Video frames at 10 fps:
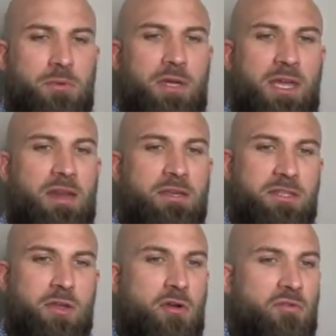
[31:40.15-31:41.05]
again, is
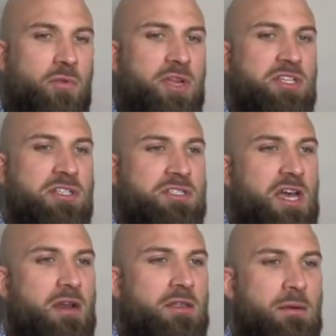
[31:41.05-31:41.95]
the overreaching
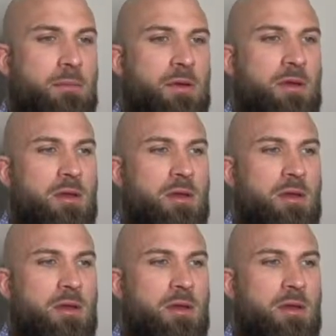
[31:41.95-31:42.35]
side of them,